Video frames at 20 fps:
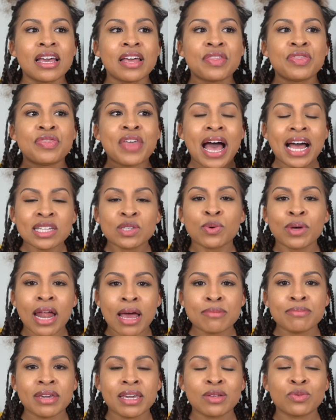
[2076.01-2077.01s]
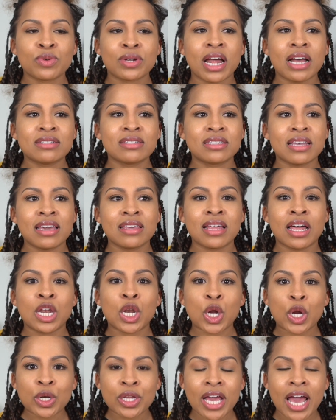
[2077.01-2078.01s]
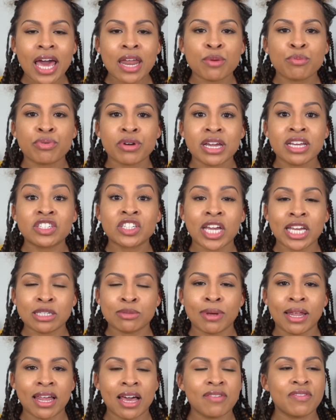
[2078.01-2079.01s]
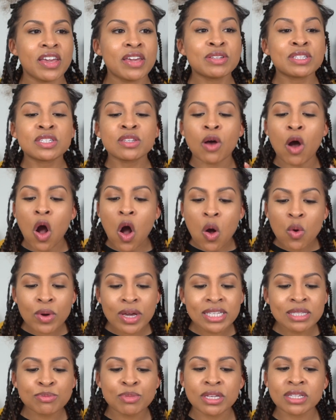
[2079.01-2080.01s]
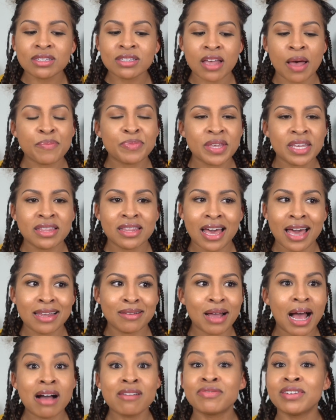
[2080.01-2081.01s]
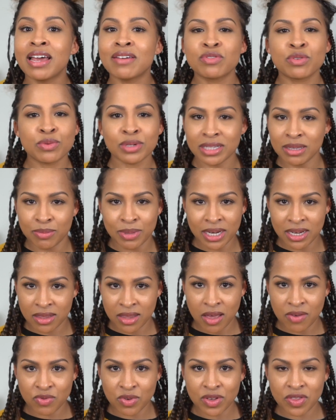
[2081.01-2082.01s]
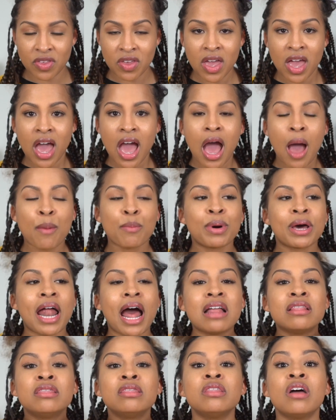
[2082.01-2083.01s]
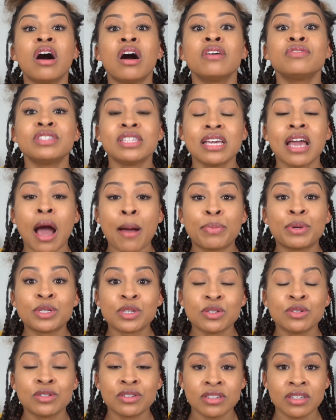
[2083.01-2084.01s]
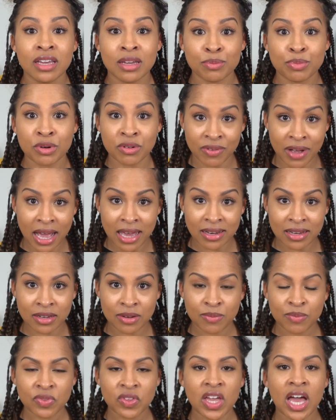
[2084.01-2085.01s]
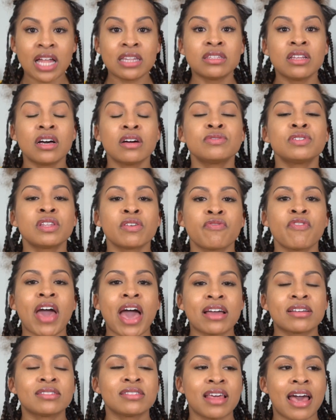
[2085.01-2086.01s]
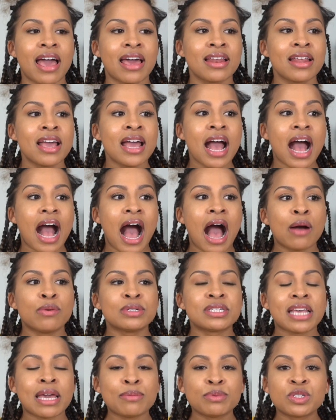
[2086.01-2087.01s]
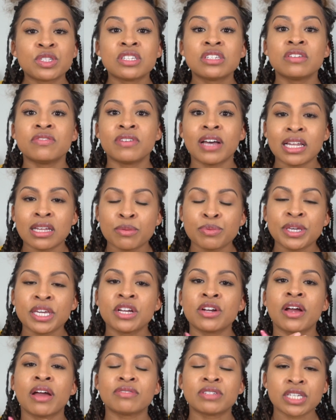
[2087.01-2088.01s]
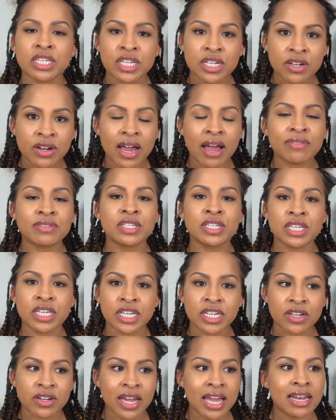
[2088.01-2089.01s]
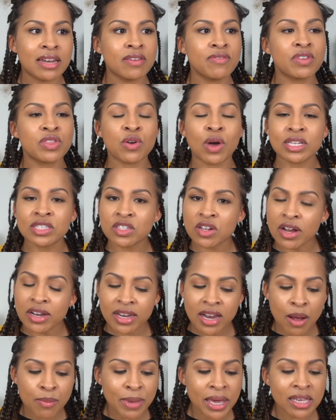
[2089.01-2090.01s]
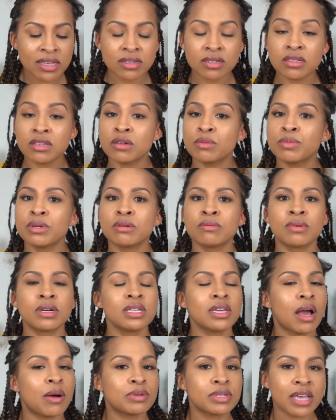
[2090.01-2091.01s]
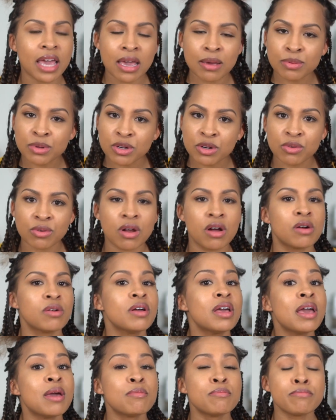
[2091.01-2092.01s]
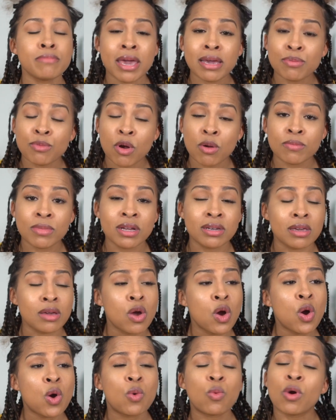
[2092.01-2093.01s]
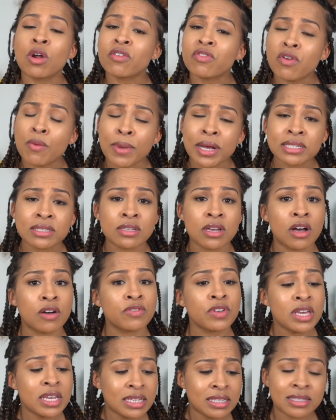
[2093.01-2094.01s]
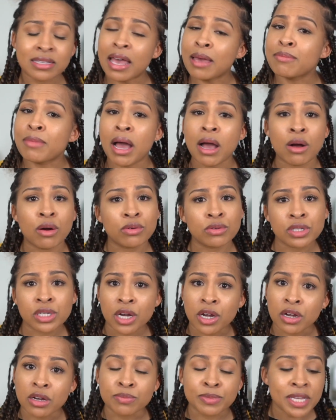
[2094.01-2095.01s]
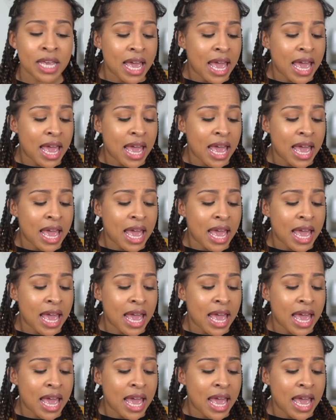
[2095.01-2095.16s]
that's what I mean when I say that learning how to braid changed my life. It's always been something that I've never really been in love with, but I loved the opportunity it provided. I loved the fact that I was able to develop year after year after year. And even though I started out making a little bit of money, I was able to grow, make more money, work for myself, set my own terms,